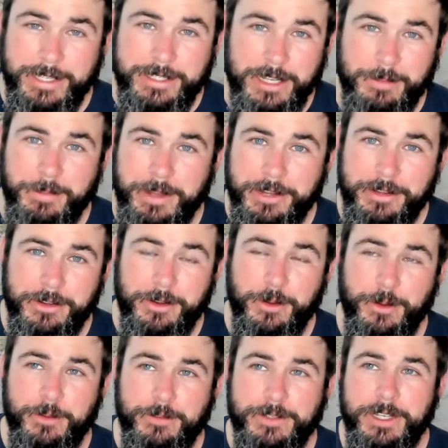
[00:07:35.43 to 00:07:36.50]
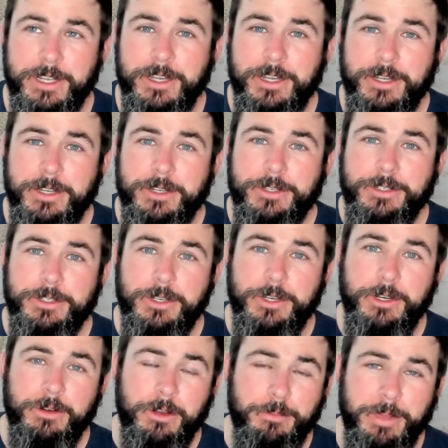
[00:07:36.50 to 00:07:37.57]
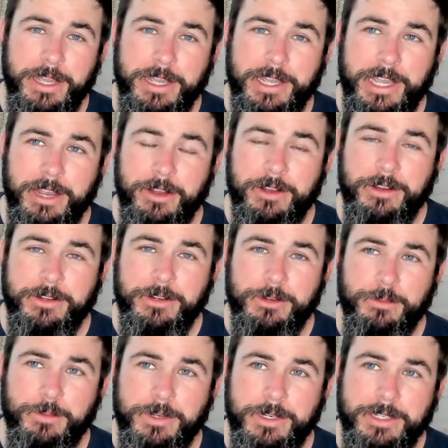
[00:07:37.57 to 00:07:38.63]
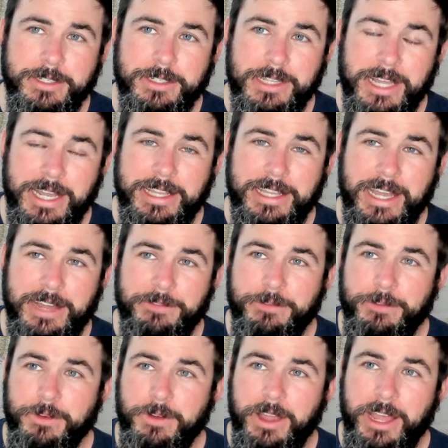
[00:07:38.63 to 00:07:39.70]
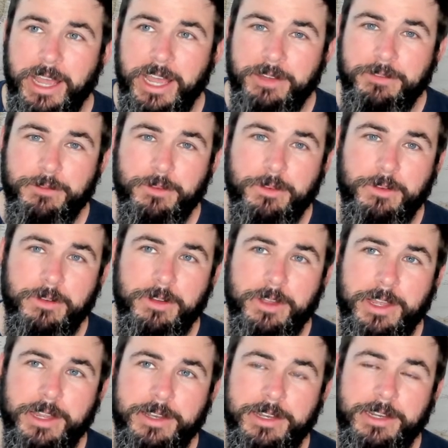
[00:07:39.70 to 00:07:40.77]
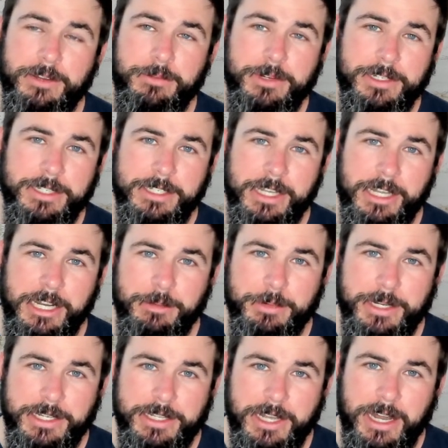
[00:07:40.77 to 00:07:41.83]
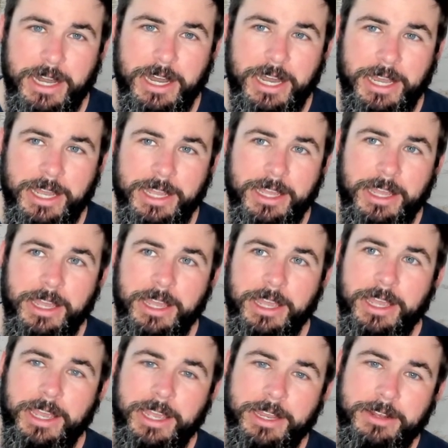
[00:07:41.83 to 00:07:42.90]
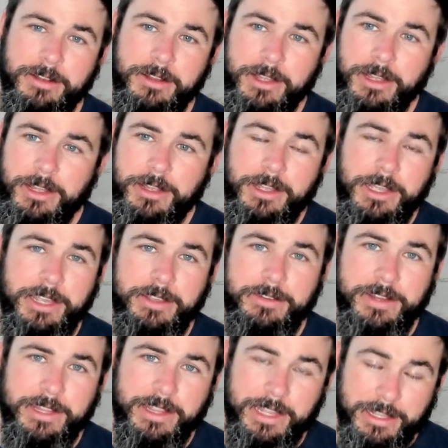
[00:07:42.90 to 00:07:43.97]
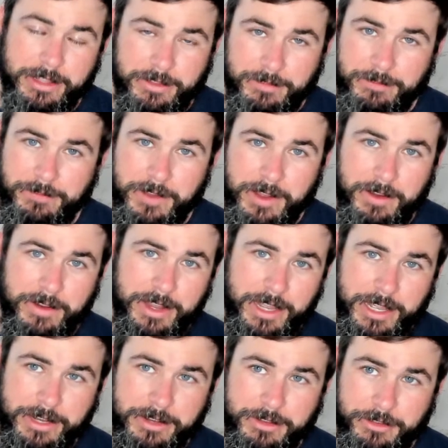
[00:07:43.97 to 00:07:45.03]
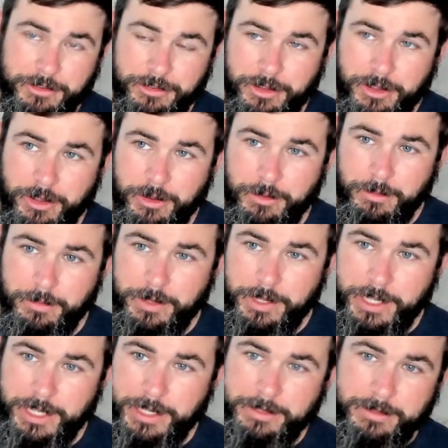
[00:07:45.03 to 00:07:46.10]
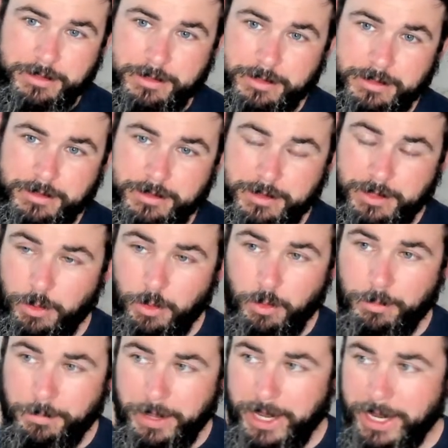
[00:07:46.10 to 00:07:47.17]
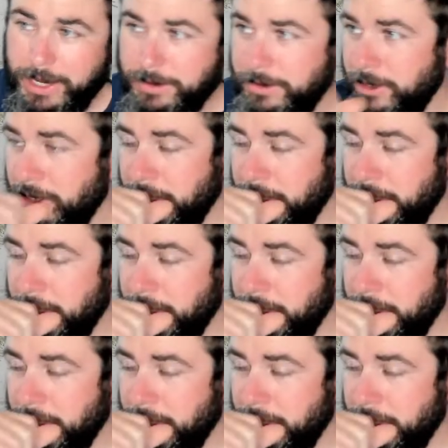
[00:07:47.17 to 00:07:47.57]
on my nerves. So our main character was like that forever and didn't want to see anybody die, and even at like the very end of the show, the old man,